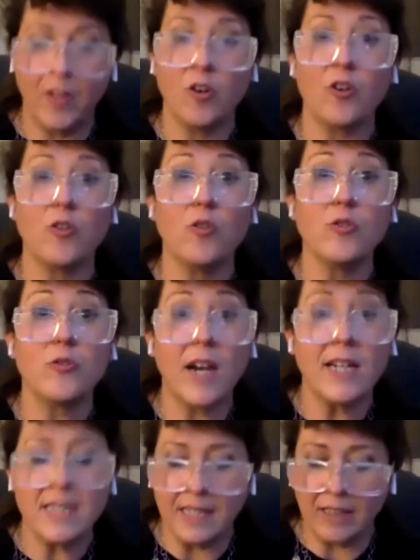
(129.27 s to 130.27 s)
Her own
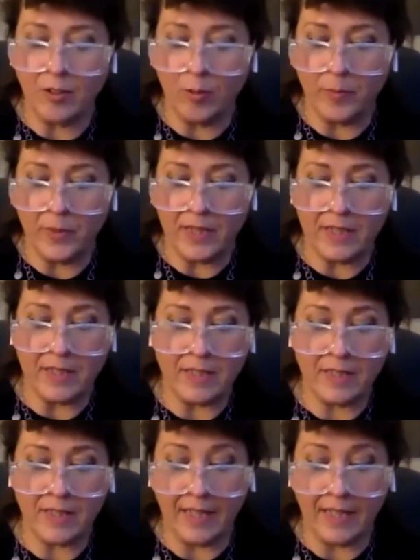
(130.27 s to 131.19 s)
writing appears